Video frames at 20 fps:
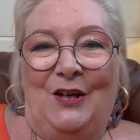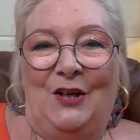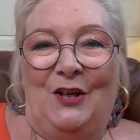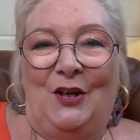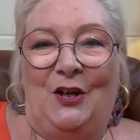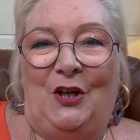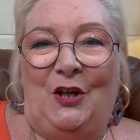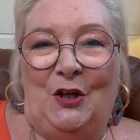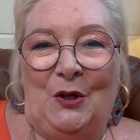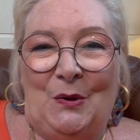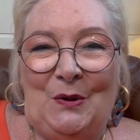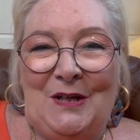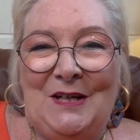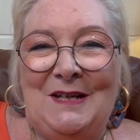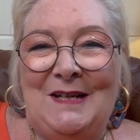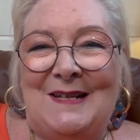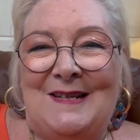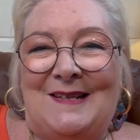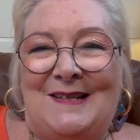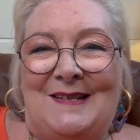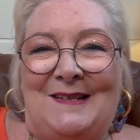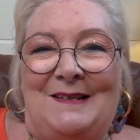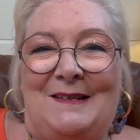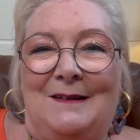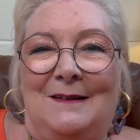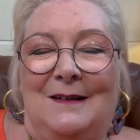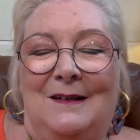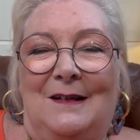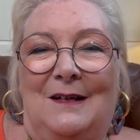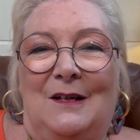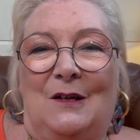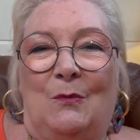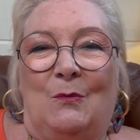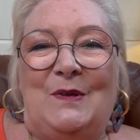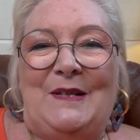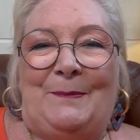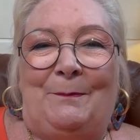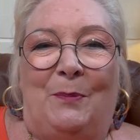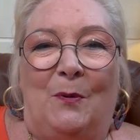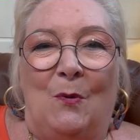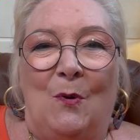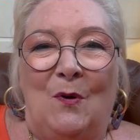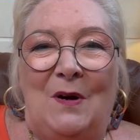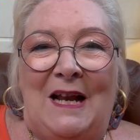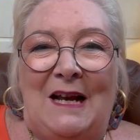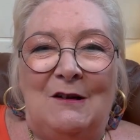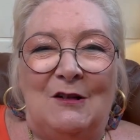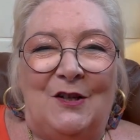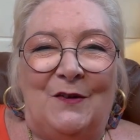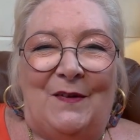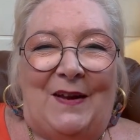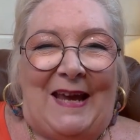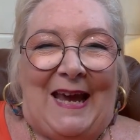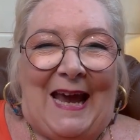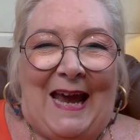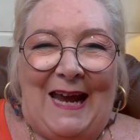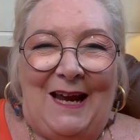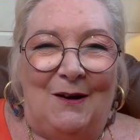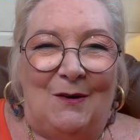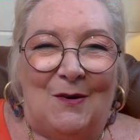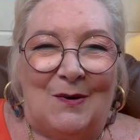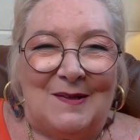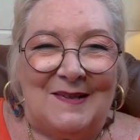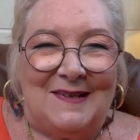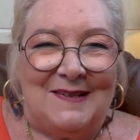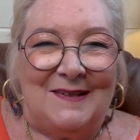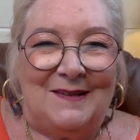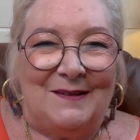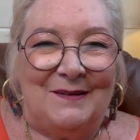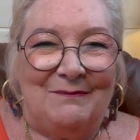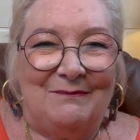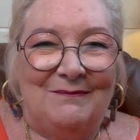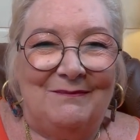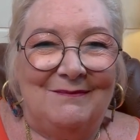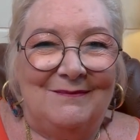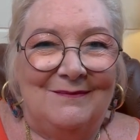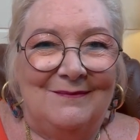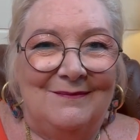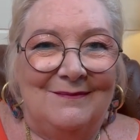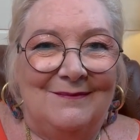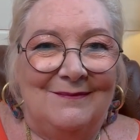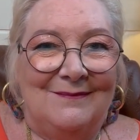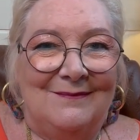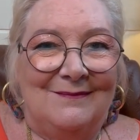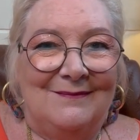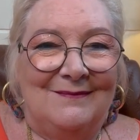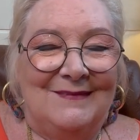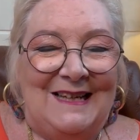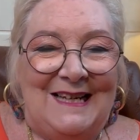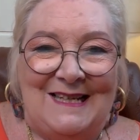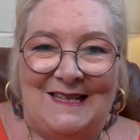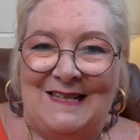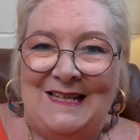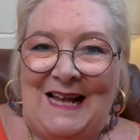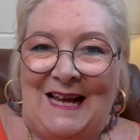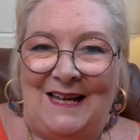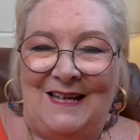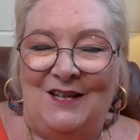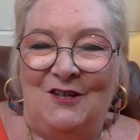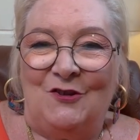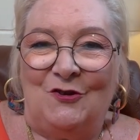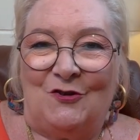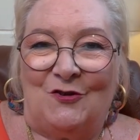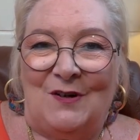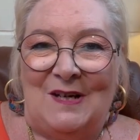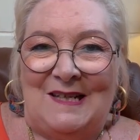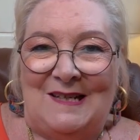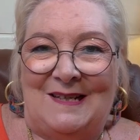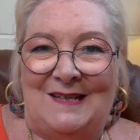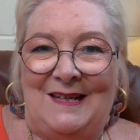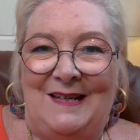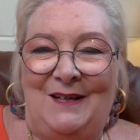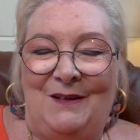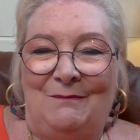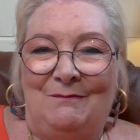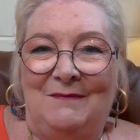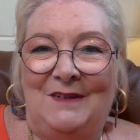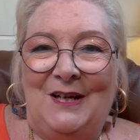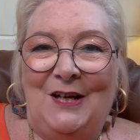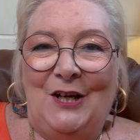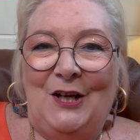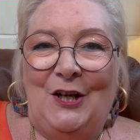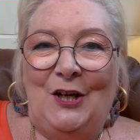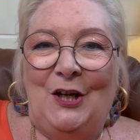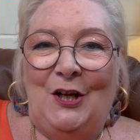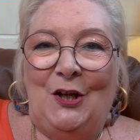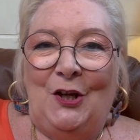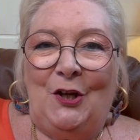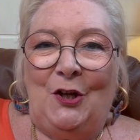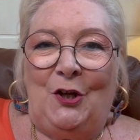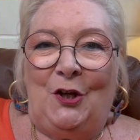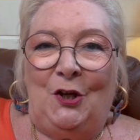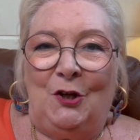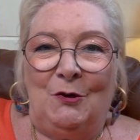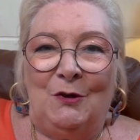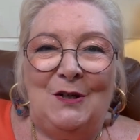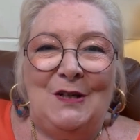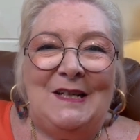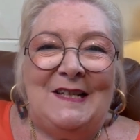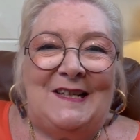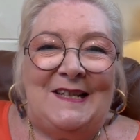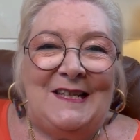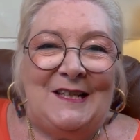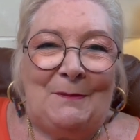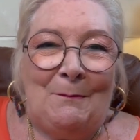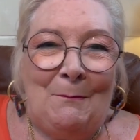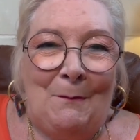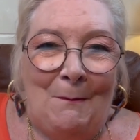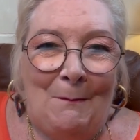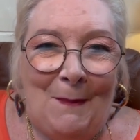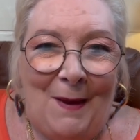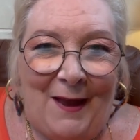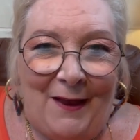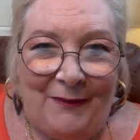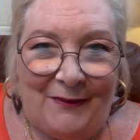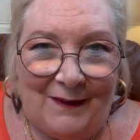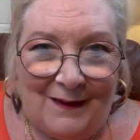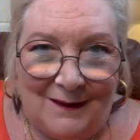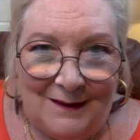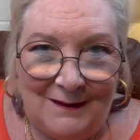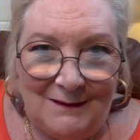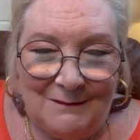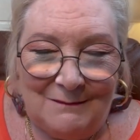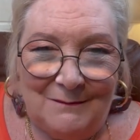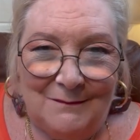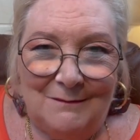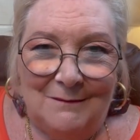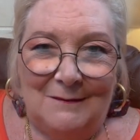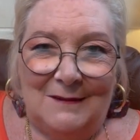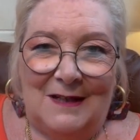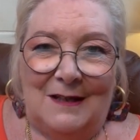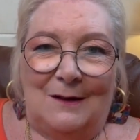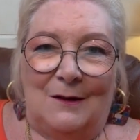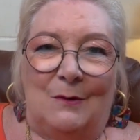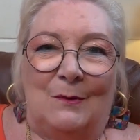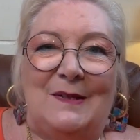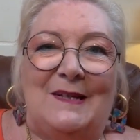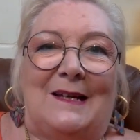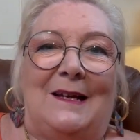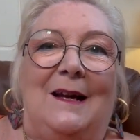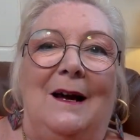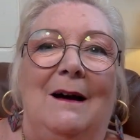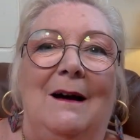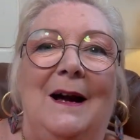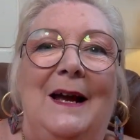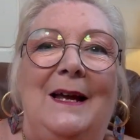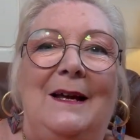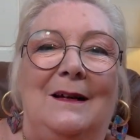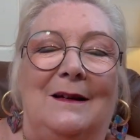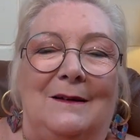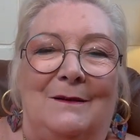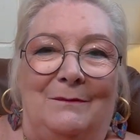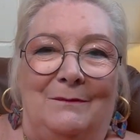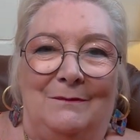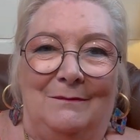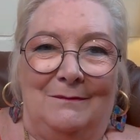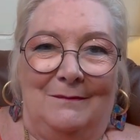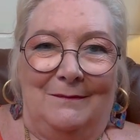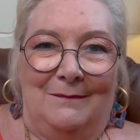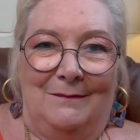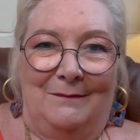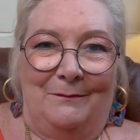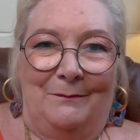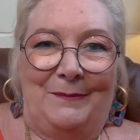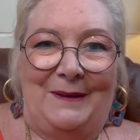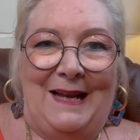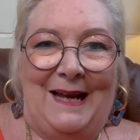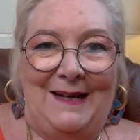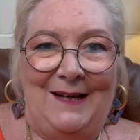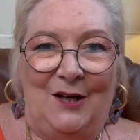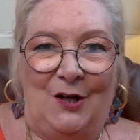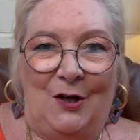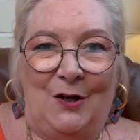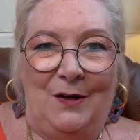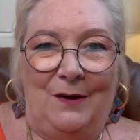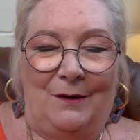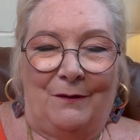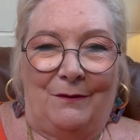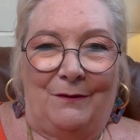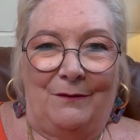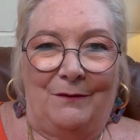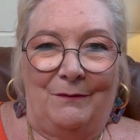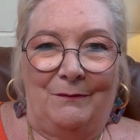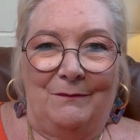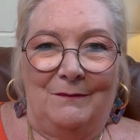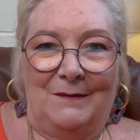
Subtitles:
Uranus was born out of chaos. Isn't that interesting? Uranus's mother was Gaia, planet Earth,